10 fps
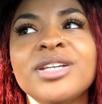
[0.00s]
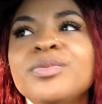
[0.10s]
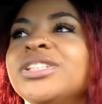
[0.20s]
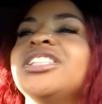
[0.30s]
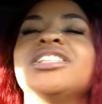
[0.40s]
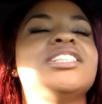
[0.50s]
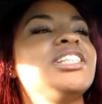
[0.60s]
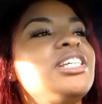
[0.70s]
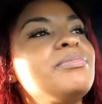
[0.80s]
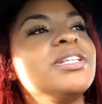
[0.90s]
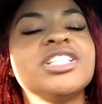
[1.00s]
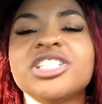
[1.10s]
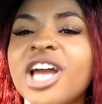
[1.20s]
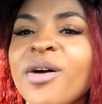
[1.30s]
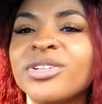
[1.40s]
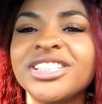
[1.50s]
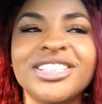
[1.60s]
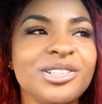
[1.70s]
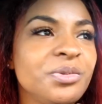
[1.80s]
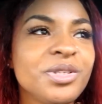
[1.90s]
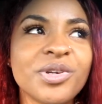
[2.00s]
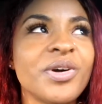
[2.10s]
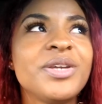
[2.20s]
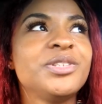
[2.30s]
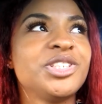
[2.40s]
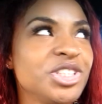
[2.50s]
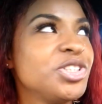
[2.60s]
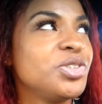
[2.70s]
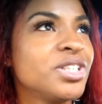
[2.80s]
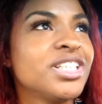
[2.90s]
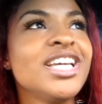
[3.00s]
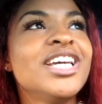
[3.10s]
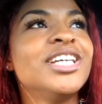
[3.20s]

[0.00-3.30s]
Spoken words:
He was just asleep in the shower, just doing, you know, he was just drunk.